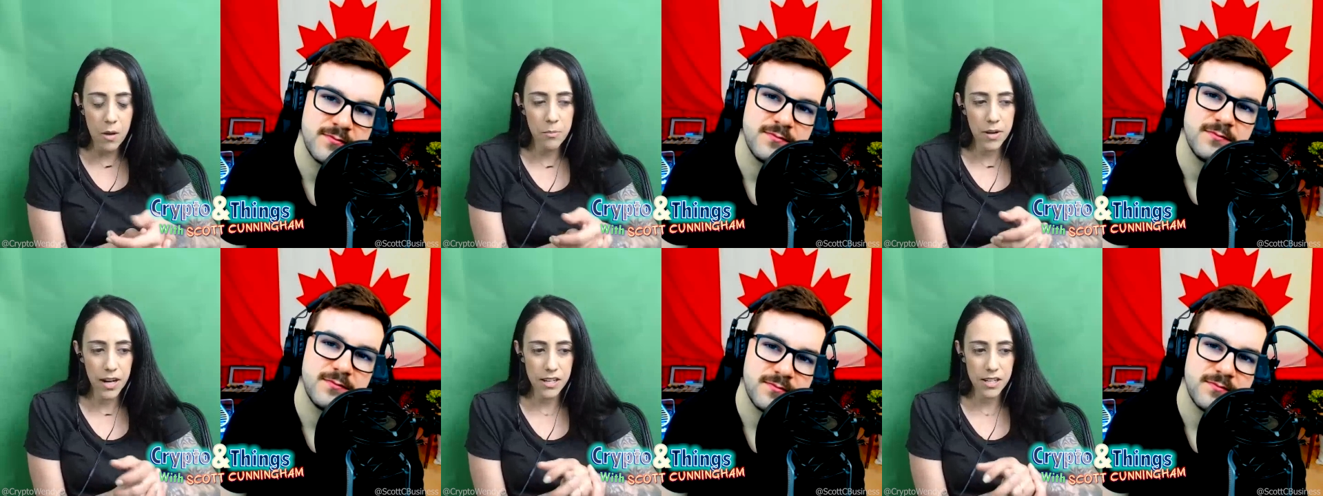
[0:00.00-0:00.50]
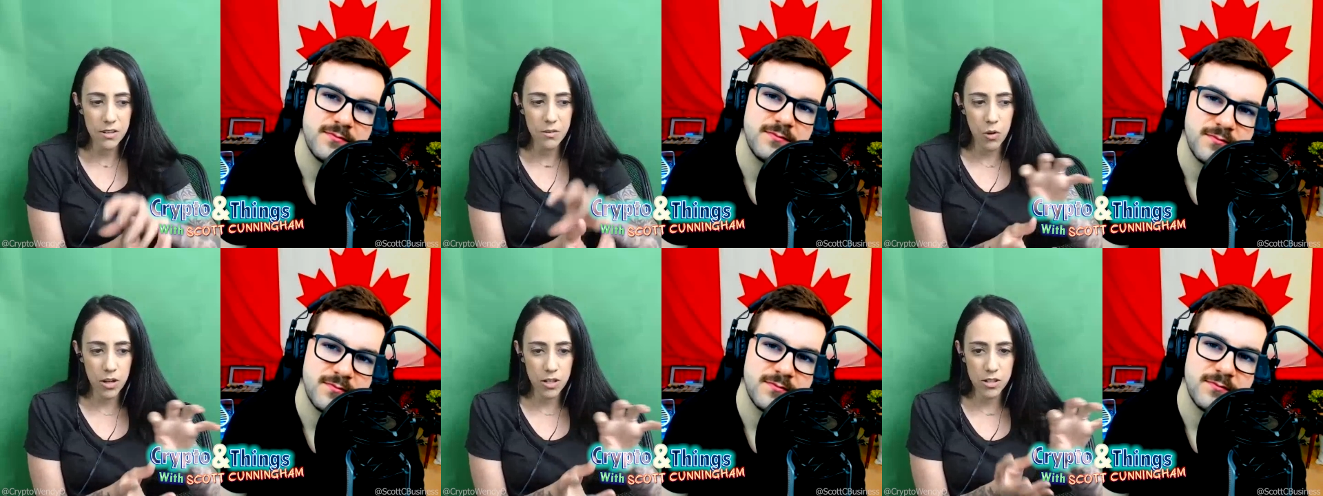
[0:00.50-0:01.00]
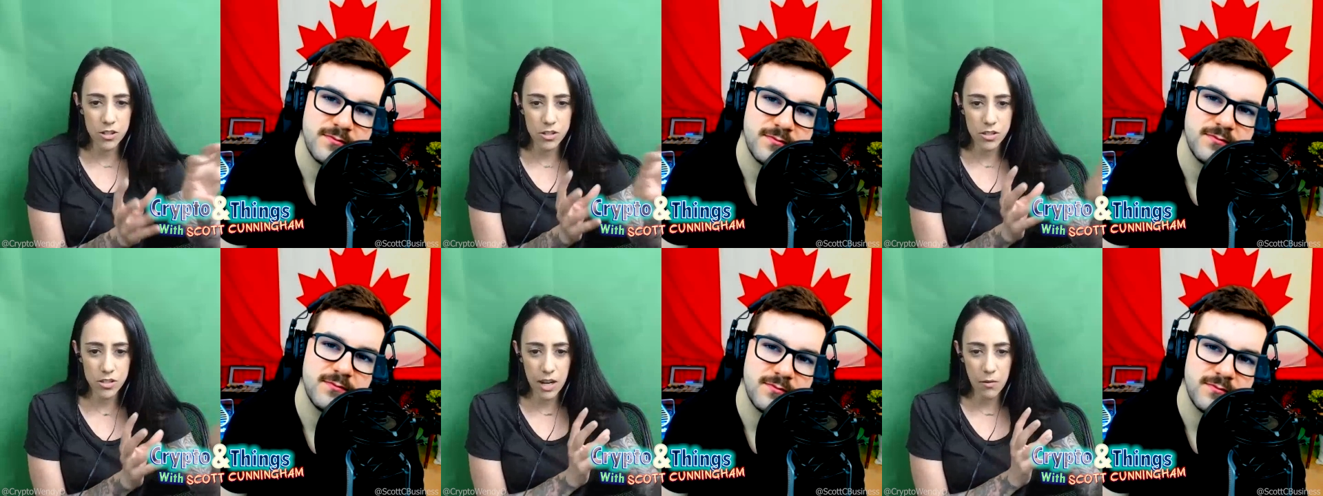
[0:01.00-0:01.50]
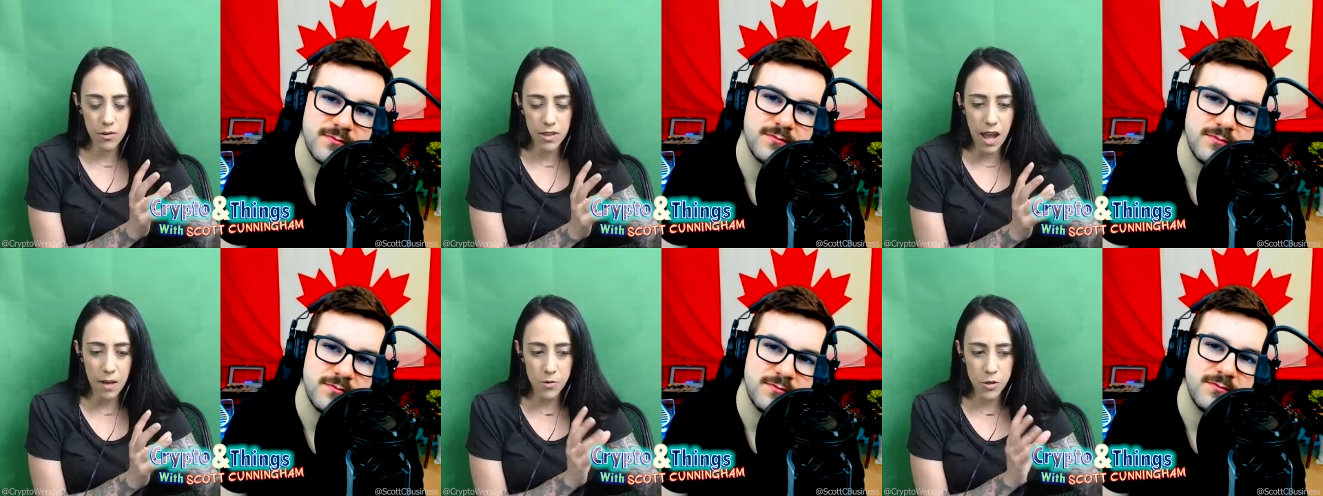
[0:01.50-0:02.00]
Speaker 1: but I didn't want to just stay with
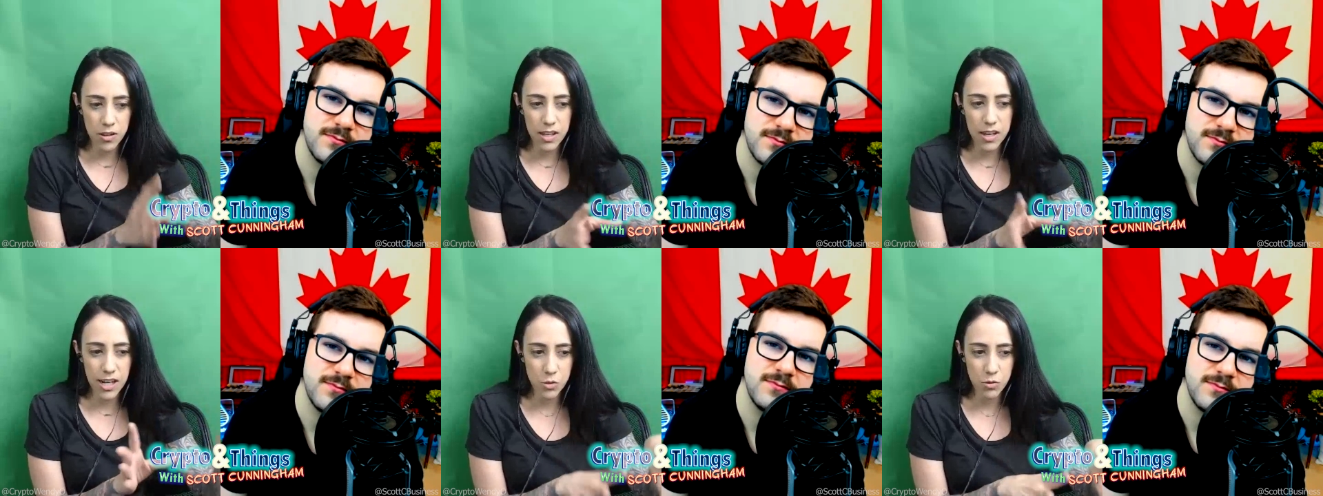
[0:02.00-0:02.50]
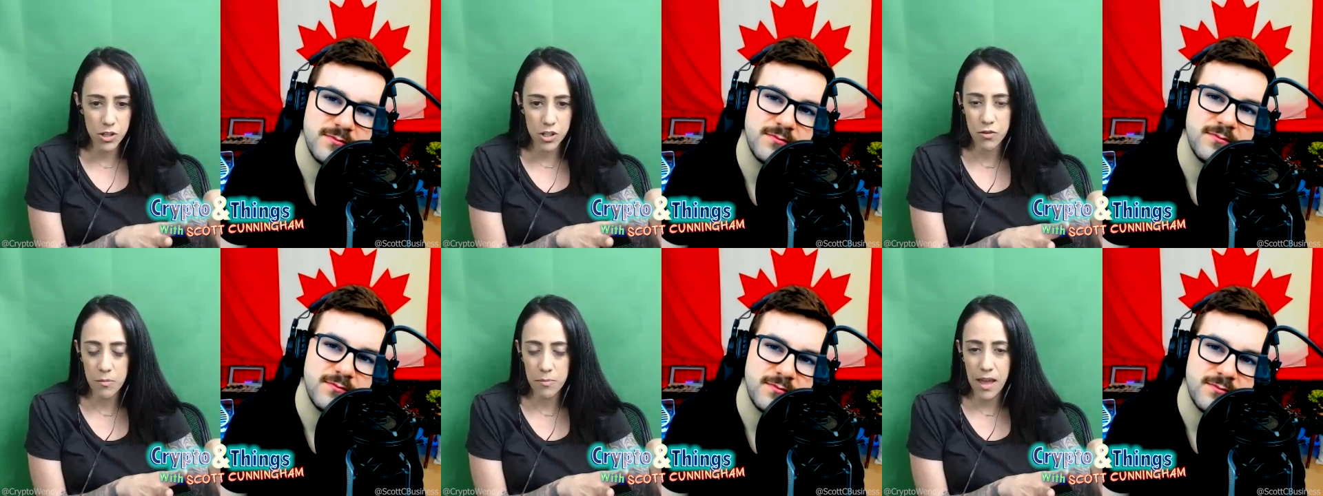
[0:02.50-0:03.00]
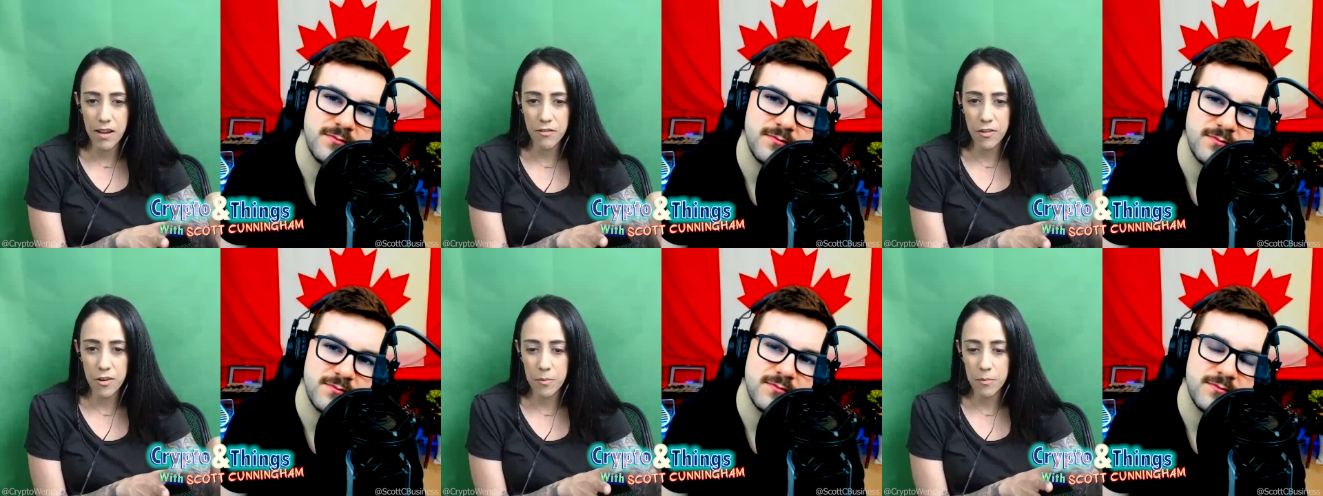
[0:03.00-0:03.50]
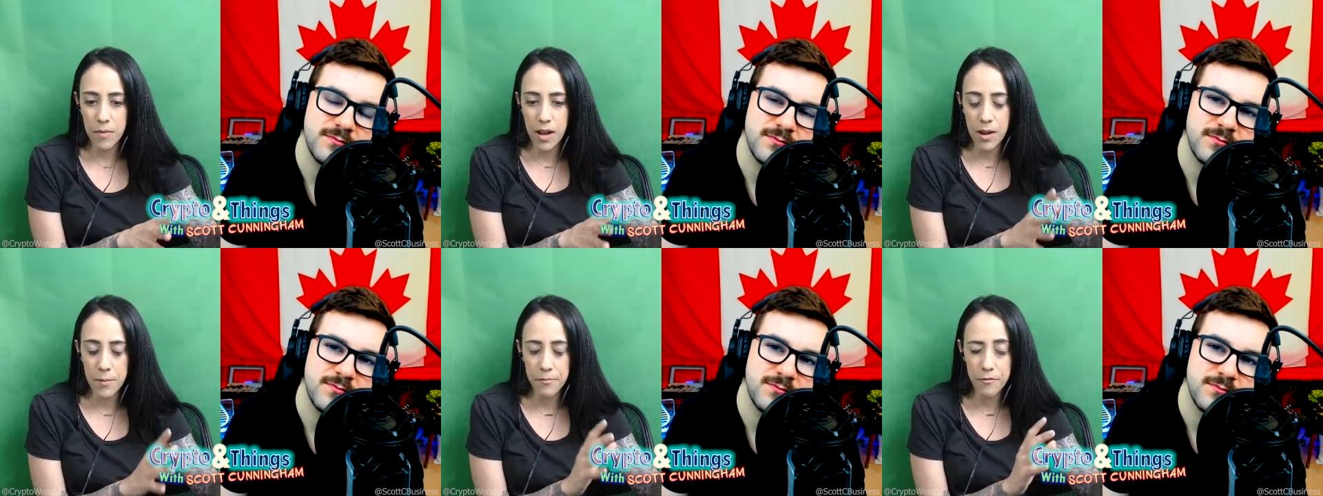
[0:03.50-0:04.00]
that. So then I switched from that, from,
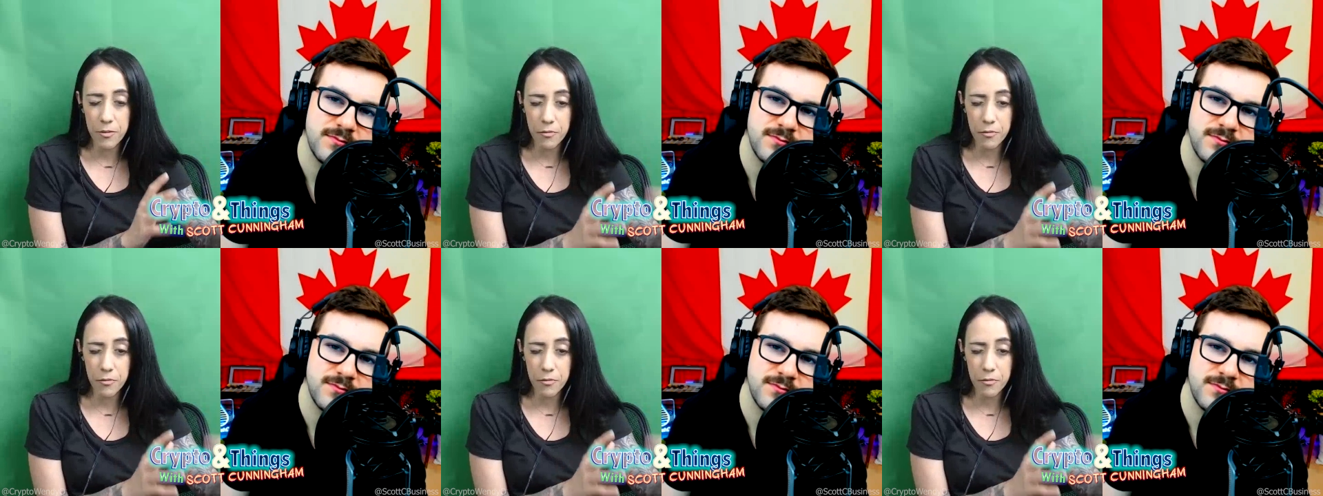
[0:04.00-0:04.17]
um, from